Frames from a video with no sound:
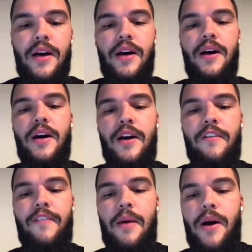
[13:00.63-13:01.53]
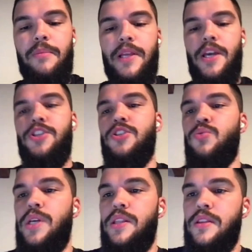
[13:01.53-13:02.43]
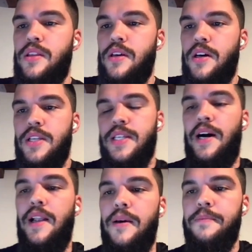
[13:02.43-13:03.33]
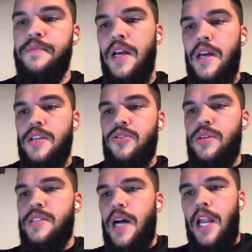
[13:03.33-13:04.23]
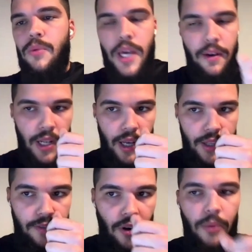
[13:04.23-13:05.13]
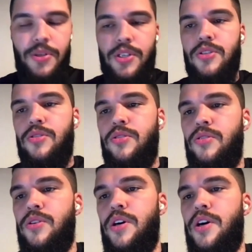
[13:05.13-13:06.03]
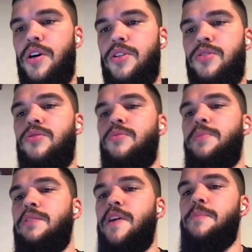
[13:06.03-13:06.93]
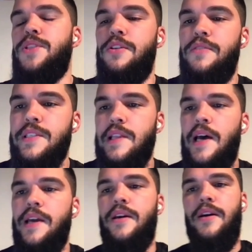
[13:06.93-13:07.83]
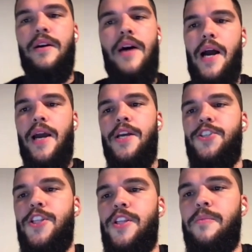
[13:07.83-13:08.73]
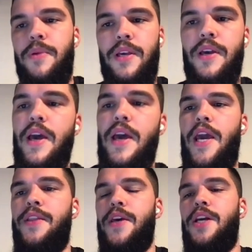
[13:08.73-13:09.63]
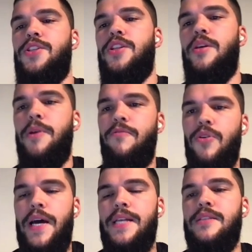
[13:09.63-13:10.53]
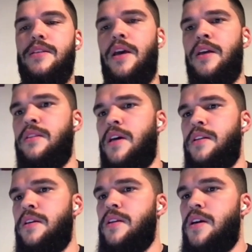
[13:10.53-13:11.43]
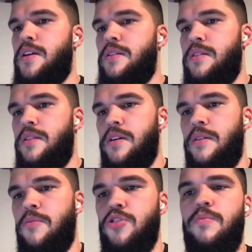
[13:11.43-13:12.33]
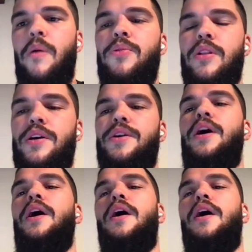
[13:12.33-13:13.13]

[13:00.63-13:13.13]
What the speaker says: web applications with Scala. So in Scala, we have a lot of options to build web service, like Akka HTTP and HTTP4S, and I think they're the most popular